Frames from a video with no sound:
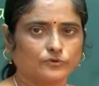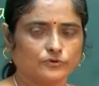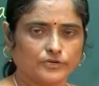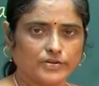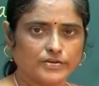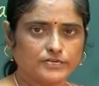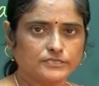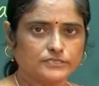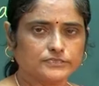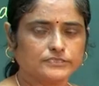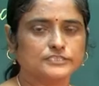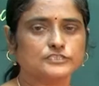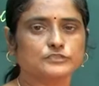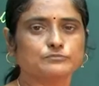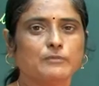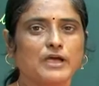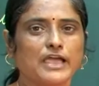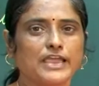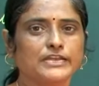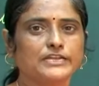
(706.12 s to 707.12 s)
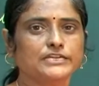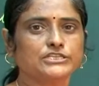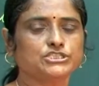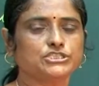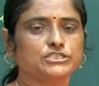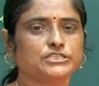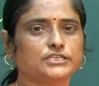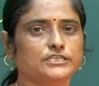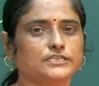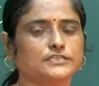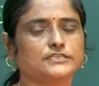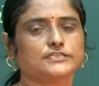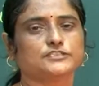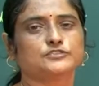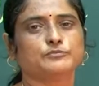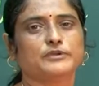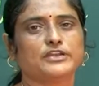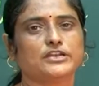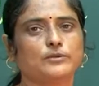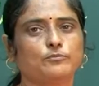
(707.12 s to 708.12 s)
right. This myelin sheath is
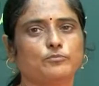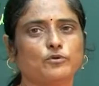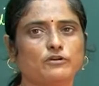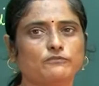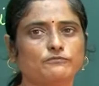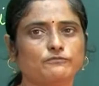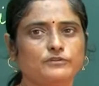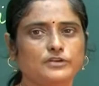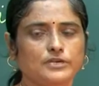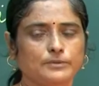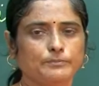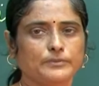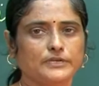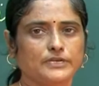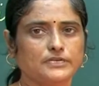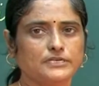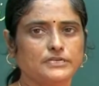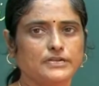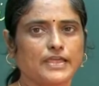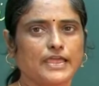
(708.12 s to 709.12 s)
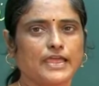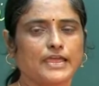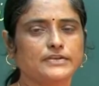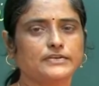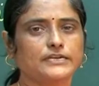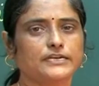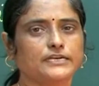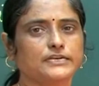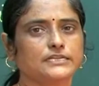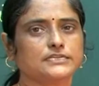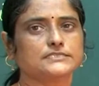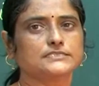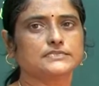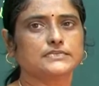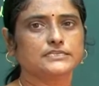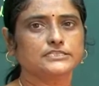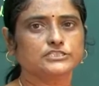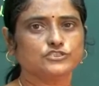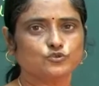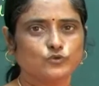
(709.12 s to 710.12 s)
made up of lipid and it is
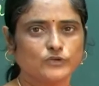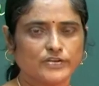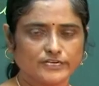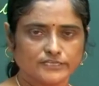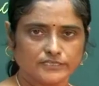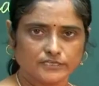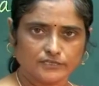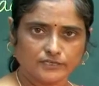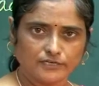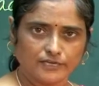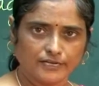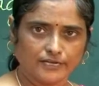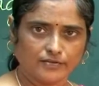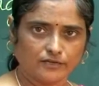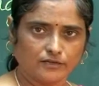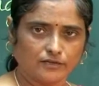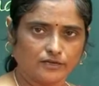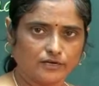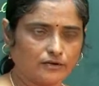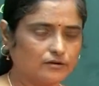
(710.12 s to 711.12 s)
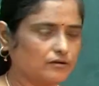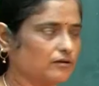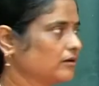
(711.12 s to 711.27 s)
insulating layer.